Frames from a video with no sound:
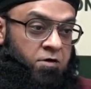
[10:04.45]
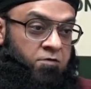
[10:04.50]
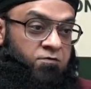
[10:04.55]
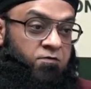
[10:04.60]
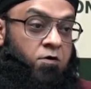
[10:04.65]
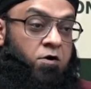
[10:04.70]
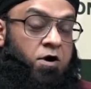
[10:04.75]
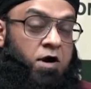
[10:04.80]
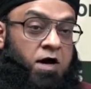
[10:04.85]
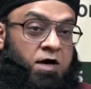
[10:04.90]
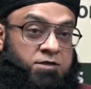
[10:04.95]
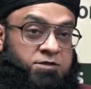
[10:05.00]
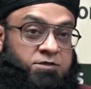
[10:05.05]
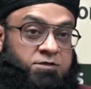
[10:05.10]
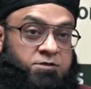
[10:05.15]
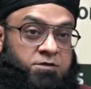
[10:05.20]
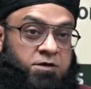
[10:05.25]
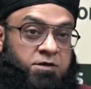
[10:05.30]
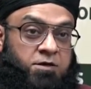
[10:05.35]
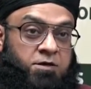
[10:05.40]
For
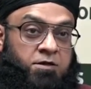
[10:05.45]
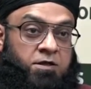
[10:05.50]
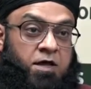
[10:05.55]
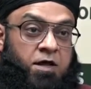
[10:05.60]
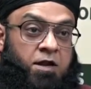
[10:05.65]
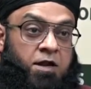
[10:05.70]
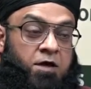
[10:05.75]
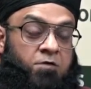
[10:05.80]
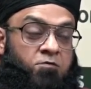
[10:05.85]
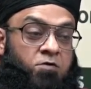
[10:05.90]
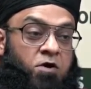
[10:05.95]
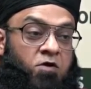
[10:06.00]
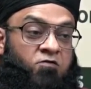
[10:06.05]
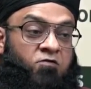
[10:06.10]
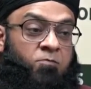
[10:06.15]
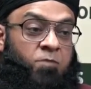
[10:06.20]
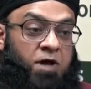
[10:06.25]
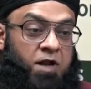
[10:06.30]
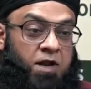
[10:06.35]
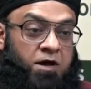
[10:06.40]
us, the level
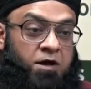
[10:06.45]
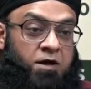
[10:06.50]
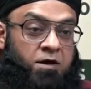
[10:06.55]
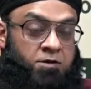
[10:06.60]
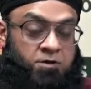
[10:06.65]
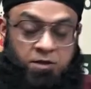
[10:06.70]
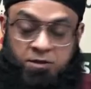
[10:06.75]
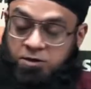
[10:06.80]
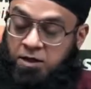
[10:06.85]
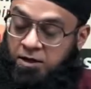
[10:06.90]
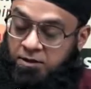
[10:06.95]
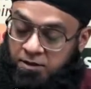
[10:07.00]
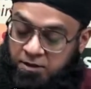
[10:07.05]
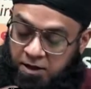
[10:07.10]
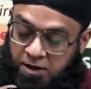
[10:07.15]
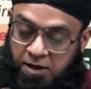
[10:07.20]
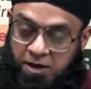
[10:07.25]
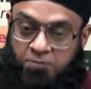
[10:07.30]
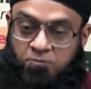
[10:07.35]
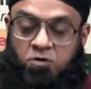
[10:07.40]
of Balakh, the,
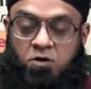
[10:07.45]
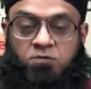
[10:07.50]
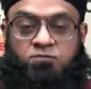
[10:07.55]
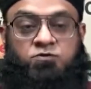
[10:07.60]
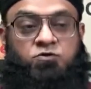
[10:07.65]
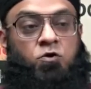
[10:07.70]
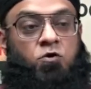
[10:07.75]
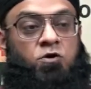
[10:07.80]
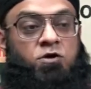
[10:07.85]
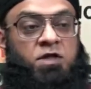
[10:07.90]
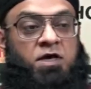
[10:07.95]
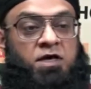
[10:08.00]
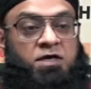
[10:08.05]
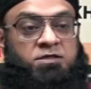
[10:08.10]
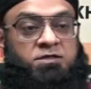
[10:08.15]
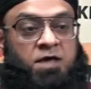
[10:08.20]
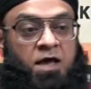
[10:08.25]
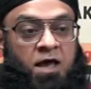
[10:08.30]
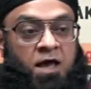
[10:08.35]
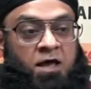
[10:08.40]
the level of zuhud
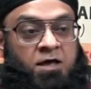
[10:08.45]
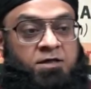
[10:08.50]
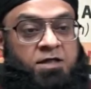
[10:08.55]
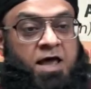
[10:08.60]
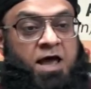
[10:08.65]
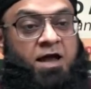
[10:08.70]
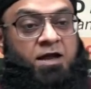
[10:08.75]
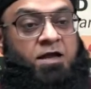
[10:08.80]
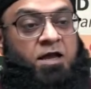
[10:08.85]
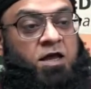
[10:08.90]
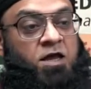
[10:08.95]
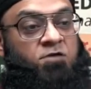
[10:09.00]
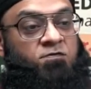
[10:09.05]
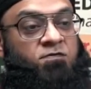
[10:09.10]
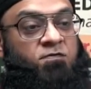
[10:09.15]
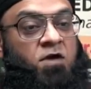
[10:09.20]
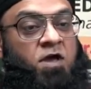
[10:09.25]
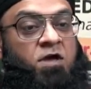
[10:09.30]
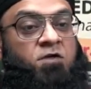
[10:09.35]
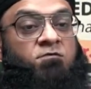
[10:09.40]
is that
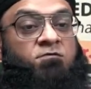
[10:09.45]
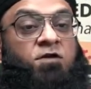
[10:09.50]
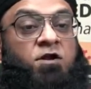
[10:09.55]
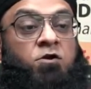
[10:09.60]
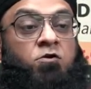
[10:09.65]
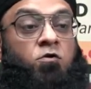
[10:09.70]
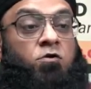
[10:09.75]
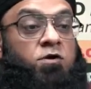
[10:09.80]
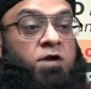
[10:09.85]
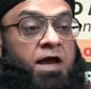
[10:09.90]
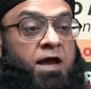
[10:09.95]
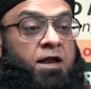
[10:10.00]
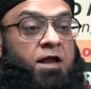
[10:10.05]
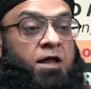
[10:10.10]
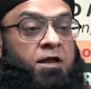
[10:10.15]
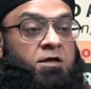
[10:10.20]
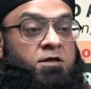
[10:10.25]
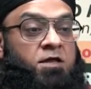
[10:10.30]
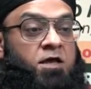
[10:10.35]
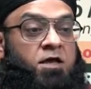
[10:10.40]
if we don't get
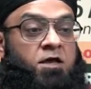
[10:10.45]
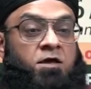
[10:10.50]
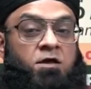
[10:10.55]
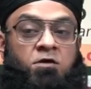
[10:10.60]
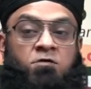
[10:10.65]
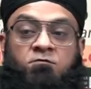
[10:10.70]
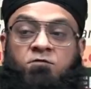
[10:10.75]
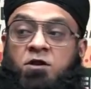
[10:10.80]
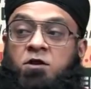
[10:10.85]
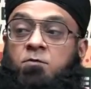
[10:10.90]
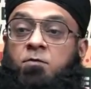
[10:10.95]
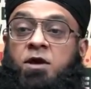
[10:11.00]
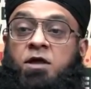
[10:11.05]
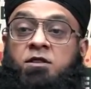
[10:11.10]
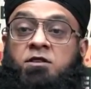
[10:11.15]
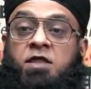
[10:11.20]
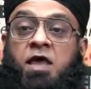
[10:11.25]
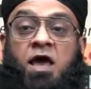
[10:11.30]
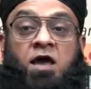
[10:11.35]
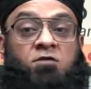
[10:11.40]
anything, we
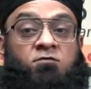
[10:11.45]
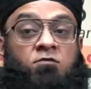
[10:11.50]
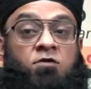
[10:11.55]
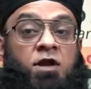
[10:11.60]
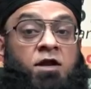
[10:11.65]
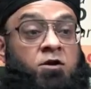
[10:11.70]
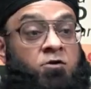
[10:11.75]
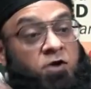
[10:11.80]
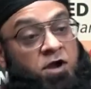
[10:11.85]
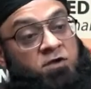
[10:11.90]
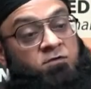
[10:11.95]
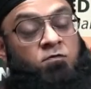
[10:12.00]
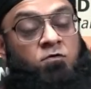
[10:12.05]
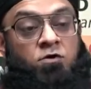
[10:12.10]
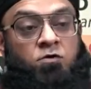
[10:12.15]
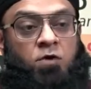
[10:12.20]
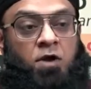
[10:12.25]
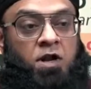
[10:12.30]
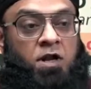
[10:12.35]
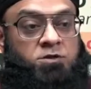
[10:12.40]
remain thankful and
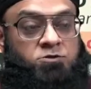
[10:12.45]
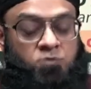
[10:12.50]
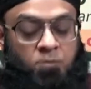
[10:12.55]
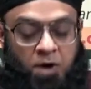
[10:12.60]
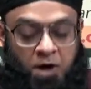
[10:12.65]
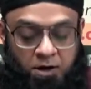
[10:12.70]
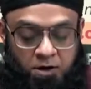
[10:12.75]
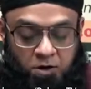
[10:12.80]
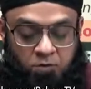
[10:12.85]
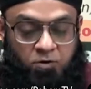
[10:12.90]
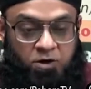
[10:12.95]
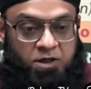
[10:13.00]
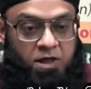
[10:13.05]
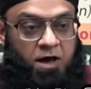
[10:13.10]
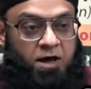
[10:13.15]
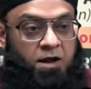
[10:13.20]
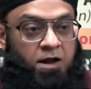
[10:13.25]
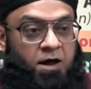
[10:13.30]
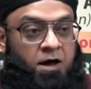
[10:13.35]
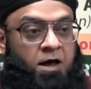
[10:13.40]
grateful to Allah subhanahu wa
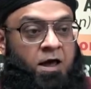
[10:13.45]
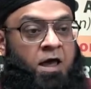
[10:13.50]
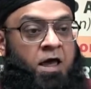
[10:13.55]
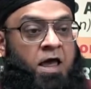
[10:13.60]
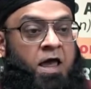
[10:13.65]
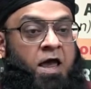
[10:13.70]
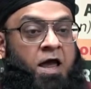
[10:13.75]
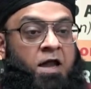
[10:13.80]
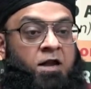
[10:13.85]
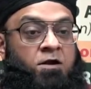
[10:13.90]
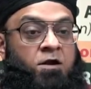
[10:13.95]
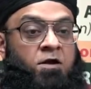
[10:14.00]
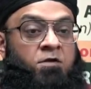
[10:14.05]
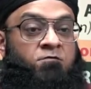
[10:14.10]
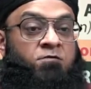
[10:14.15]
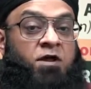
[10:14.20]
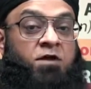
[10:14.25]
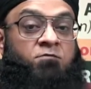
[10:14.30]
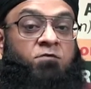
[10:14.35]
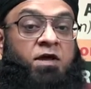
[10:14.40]
ta'ala, and
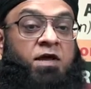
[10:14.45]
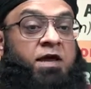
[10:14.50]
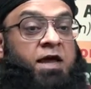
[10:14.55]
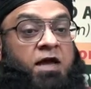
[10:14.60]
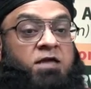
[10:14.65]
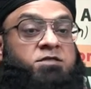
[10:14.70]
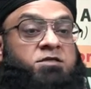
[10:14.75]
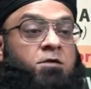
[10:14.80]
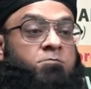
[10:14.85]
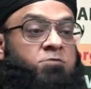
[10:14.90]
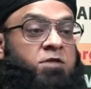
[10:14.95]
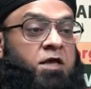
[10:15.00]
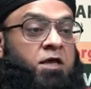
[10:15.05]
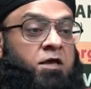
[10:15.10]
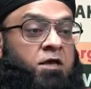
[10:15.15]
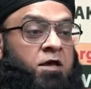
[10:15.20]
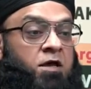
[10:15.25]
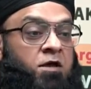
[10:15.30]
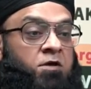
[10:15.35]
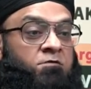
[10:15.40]
when we get
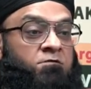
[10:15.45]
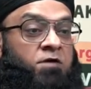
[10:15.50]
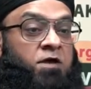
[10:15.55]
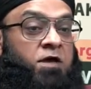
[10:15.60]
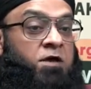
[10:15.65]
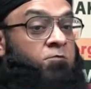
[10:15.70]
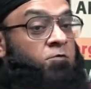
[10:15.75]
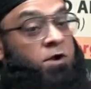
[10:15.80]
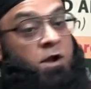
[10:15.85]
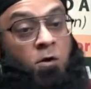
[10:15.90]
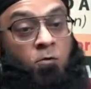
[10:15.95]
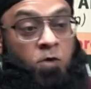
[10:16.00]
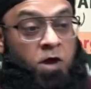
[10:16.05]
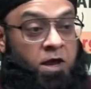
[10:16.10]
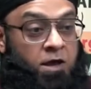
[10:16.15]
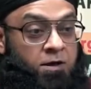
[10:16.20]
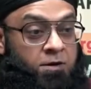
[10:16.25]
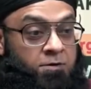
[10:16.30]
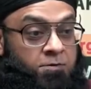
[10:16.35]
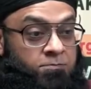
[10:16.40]
something, we give it
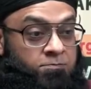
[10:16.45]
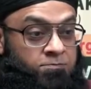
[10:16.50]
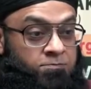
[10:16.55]
away.